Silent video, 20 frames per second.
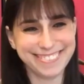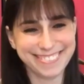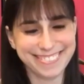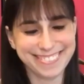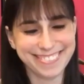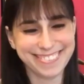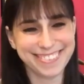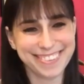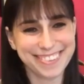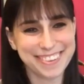
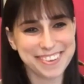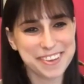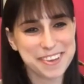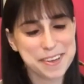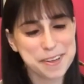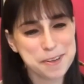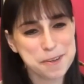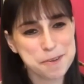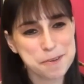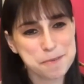
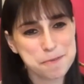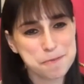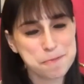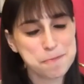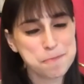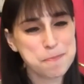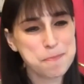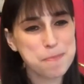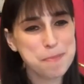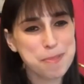
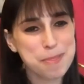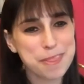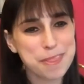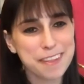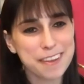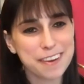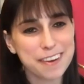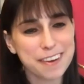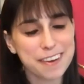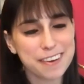
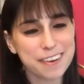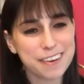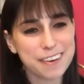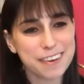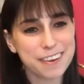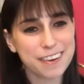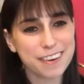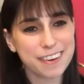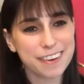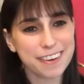
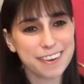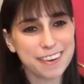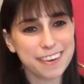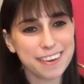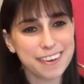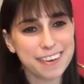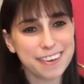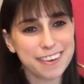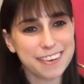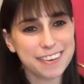
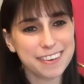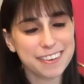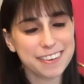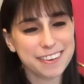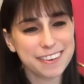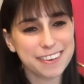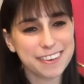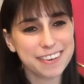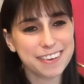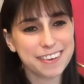This person isn't speaking.